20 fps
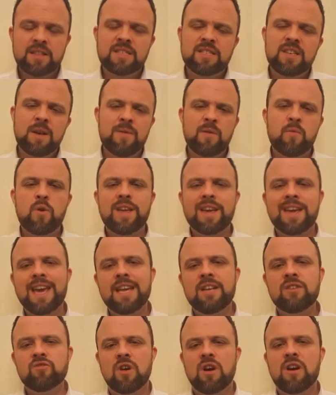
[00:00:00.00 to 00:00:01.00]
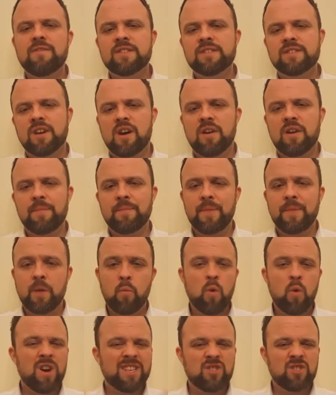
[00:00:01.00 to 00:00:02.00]
Determine what your key drivers are.
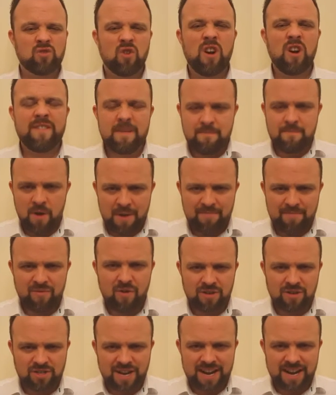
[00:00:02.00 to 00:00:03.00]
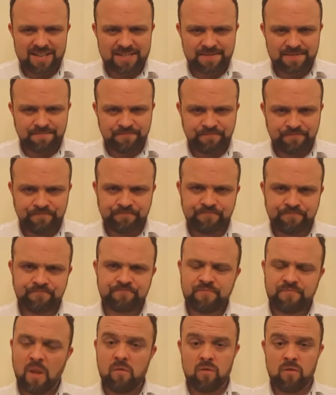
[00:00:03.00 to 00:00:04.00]
What is driving my project?
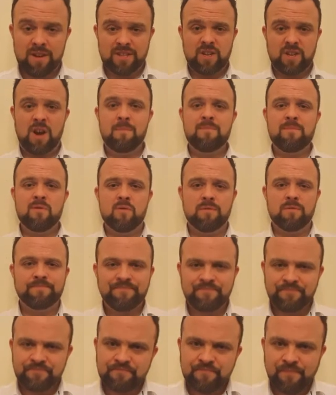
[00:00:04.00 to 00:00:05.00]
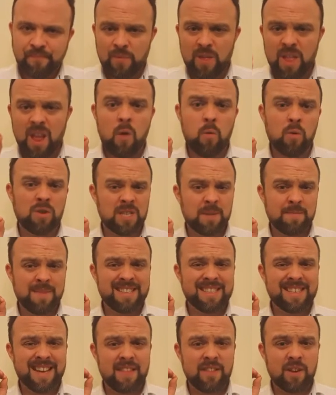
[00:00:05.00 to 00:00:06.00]
For example, I want to
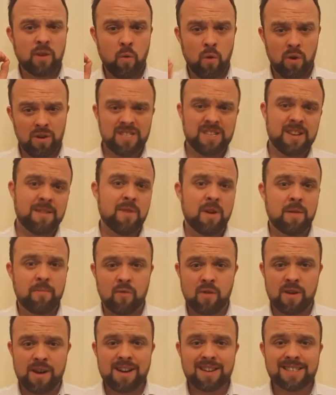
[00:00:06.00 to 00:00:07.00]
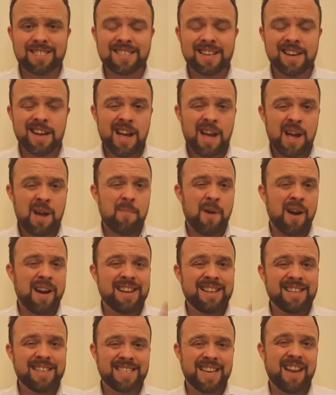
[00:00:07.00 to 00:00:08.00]
maintain the quality of my product, but
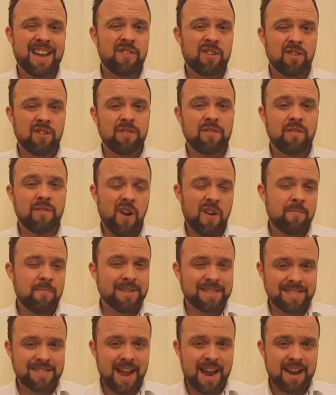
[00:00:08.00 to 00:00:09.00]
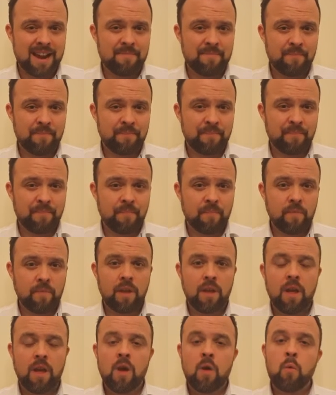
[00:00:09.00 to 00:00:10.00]
I need to save a good 5%.
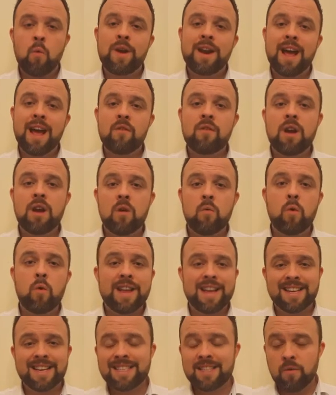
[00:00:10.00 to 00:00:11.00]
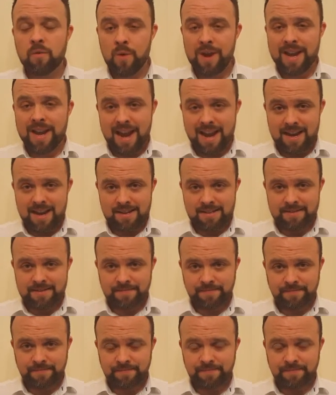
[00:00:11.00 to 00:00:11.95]
We now know what it is that we need.